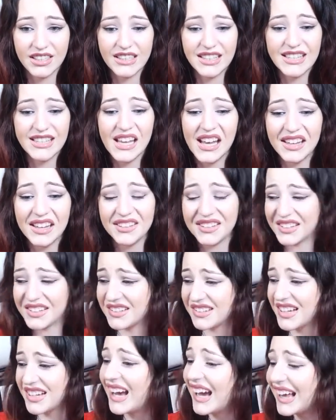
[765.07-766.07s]
Yes,
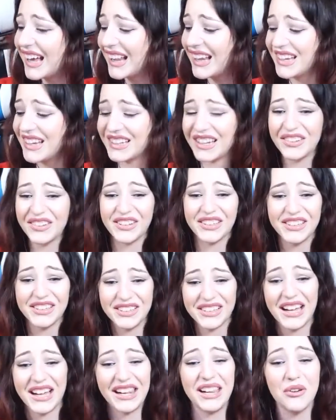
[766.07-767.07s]
exactly! That's
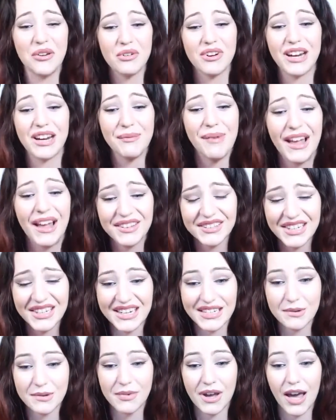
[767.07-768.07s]
exactly what I'm
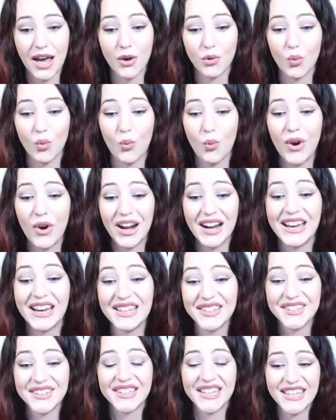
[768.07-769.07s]
asking about! Where
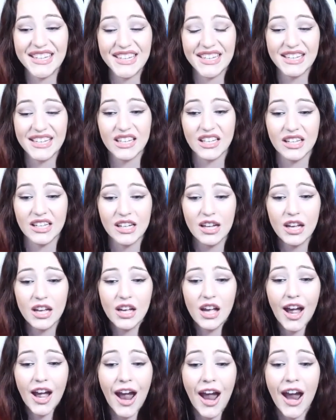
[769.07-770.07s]
is he?
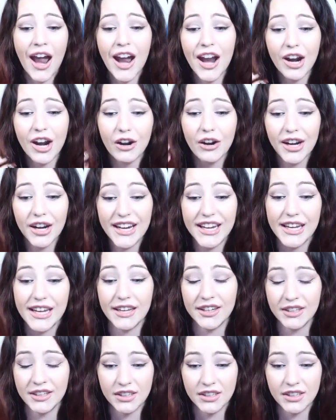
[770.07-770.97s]
Hurry!